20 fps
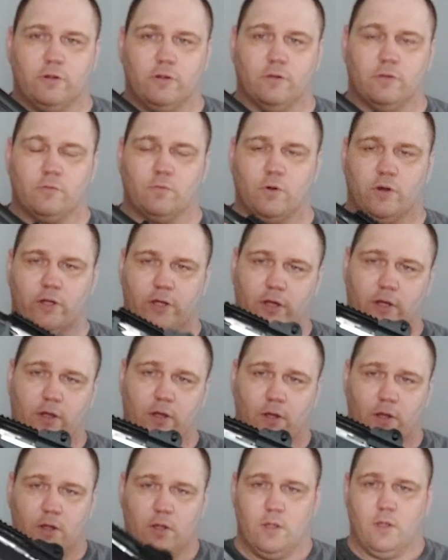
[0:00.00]
Gen 3.
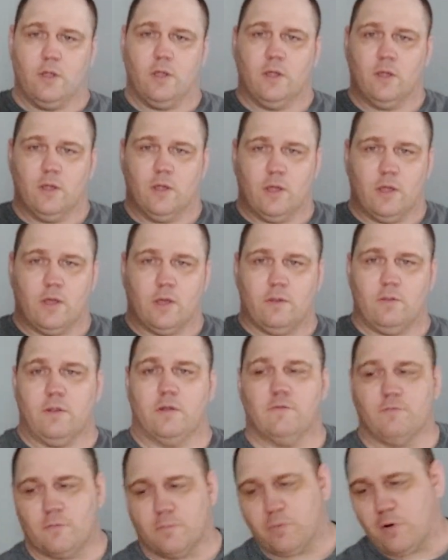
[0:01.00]
And
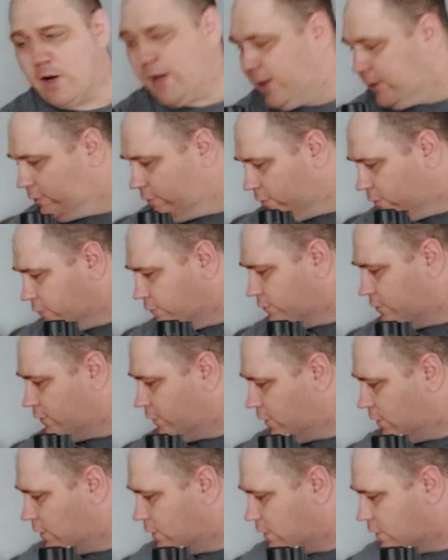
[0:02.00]
then for practice,